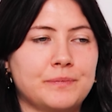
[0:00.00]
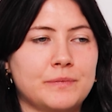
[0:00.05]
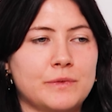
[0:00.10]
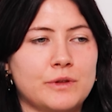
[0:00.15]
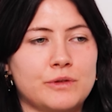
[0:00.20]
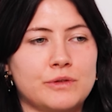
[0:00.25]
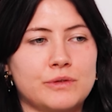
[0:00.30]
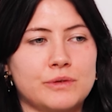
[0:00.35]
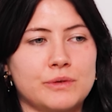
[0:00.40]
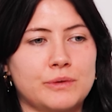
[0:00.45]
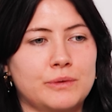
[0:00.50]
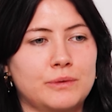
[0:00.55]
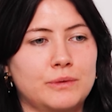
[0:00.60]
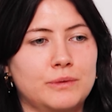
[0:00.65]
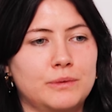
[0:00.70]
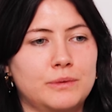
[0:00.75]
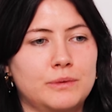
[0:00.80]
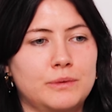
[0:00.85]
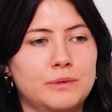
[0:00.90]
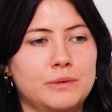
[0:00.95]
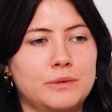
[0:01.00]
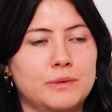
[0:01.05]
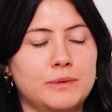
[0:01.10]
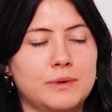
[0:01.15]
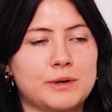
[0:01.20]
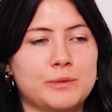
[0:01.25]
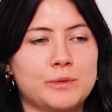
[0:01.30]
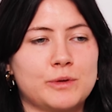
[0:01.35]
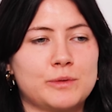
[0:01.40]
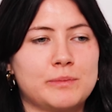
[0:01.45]
So
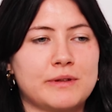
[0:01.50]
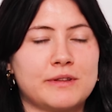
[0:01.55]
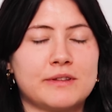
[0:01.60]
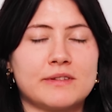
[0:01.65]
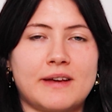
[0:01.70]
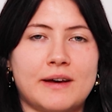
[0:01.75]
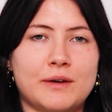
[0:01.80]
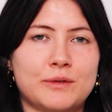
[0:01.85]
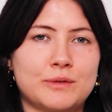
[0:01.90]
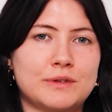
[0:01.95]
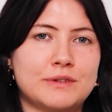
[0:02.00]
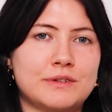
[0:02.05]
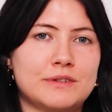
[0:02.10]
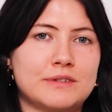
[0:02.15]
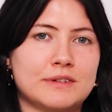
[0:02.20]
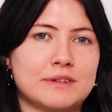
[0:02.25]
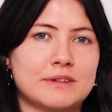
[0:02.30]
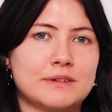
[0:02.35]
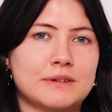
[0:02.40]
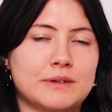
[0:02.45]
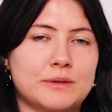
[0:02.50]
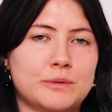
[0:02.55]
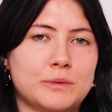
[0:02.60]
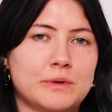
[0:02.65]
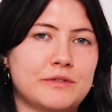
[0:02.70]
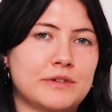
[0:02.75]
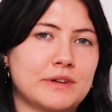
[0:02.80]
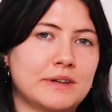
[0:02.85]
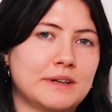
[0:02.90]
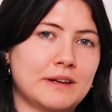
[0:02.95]
what would be sound
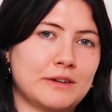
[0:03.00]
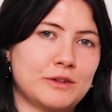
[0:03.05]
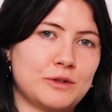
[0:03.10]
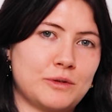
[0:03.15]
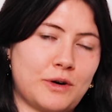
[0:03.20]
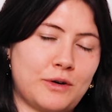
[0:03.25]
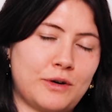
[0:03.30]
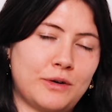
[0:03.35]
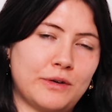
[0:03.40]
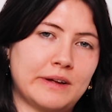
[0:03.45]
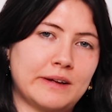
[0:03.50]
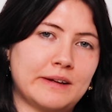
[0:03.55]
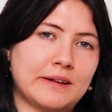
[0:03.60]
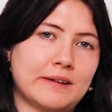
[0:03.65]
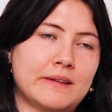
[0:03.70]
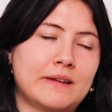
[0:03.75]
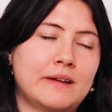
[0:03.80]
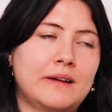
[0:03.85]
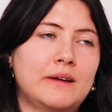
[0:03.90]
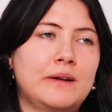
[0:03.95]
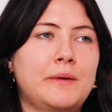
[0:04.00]
within a drawing,